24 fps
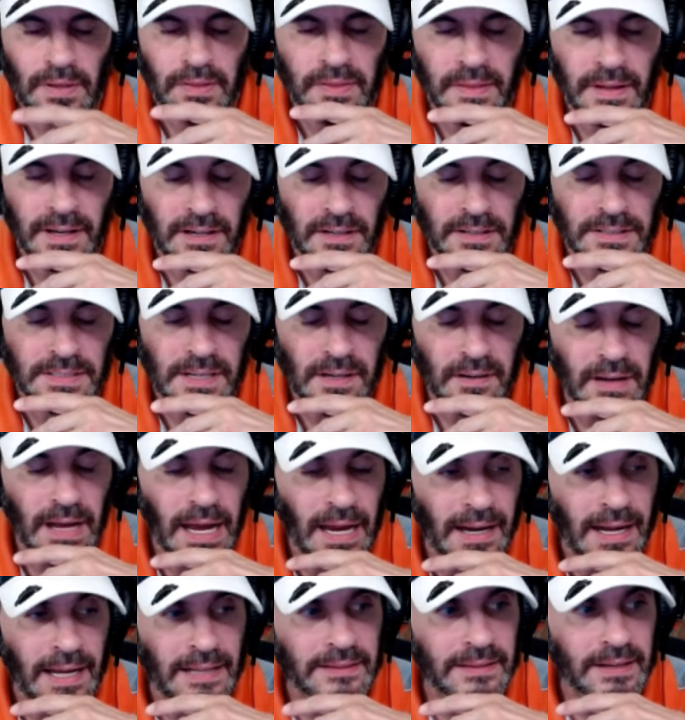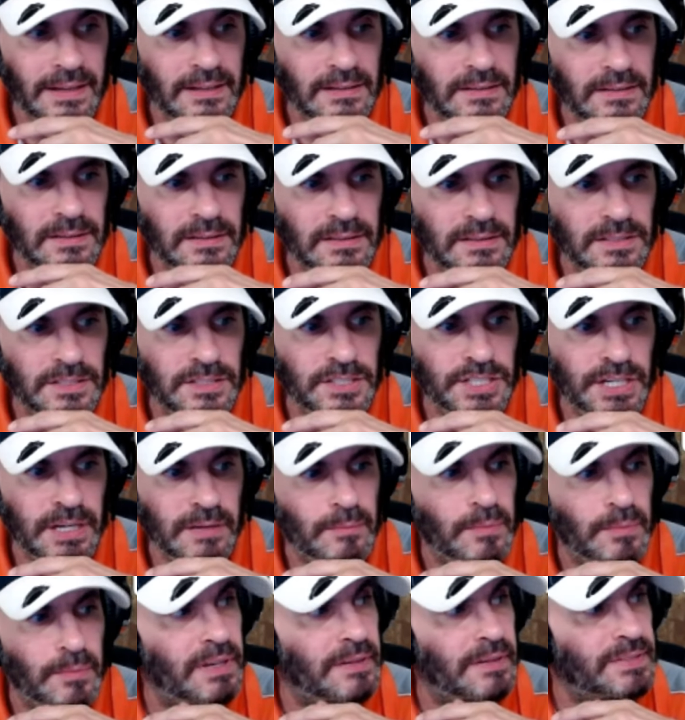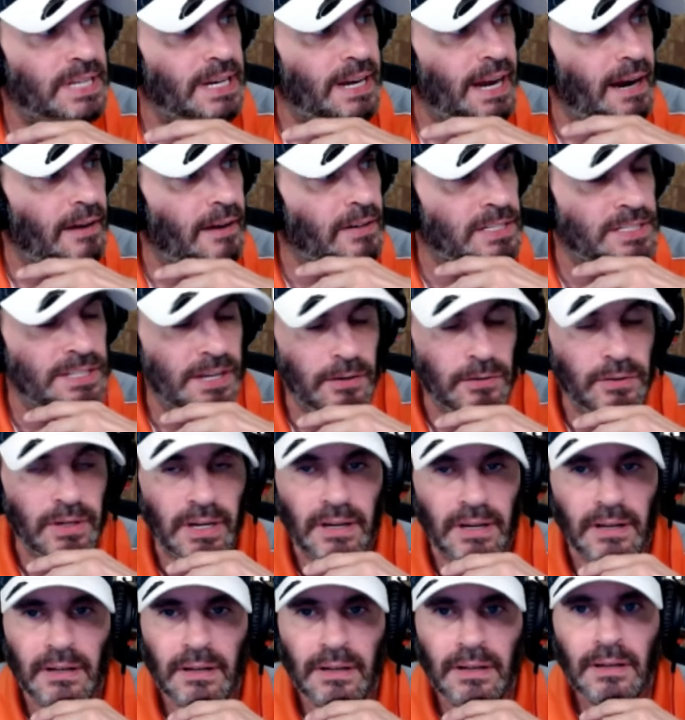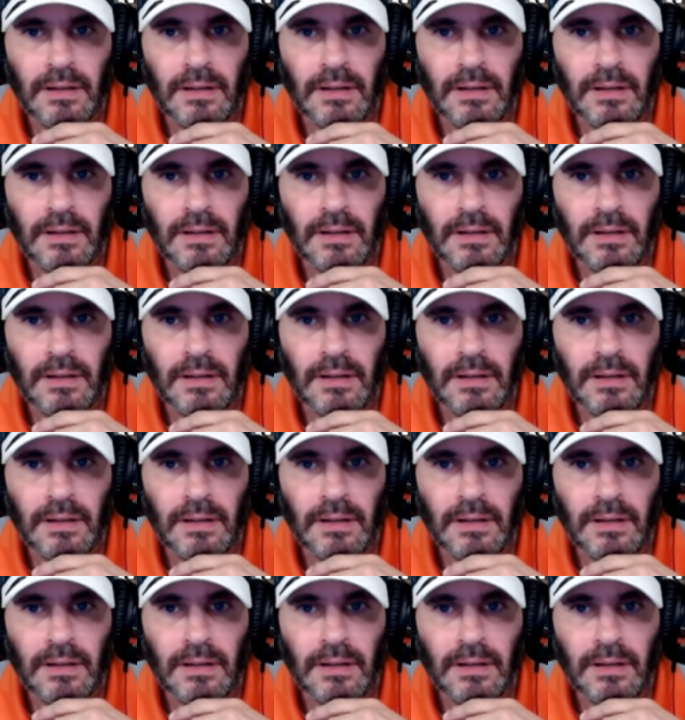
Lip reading: and I think Jim lives in Arizona.